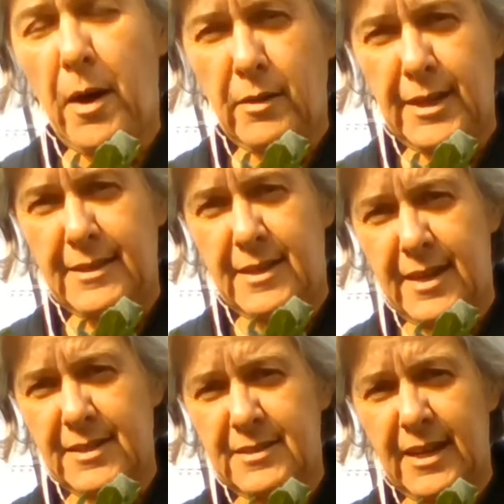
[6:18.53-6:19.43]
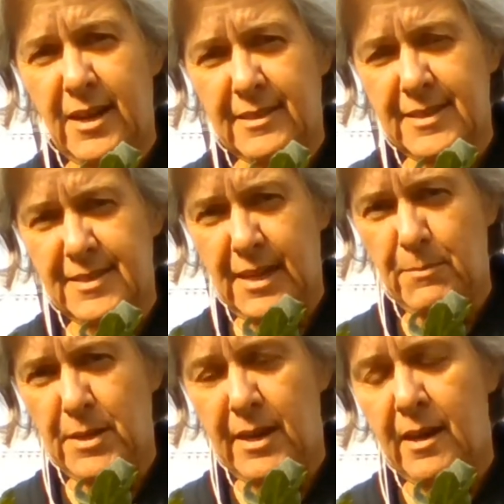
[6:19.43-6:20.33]
pollinate the next day, not the same
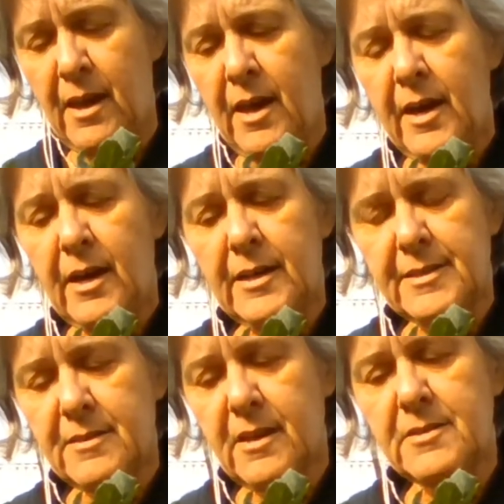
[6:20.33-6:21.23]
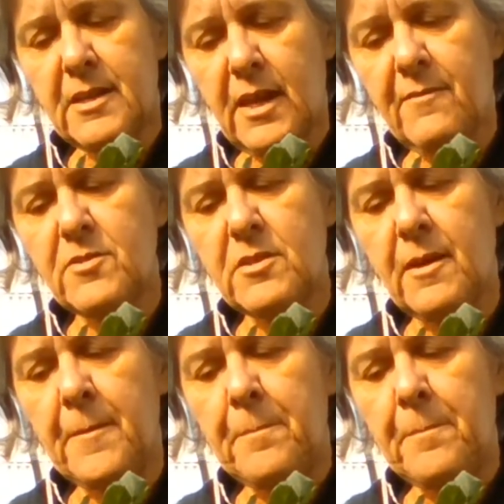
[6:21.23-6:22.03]
day, because it gives the